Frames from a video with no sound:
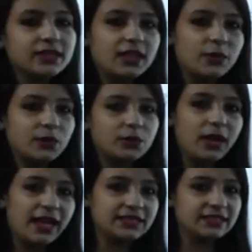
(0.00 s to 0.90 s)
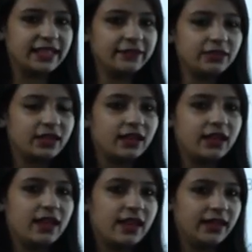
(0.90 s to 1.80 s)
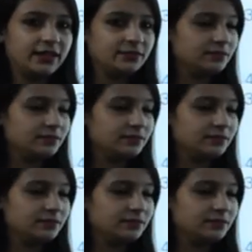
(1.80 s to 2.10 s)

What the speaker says: Now, Guru has left and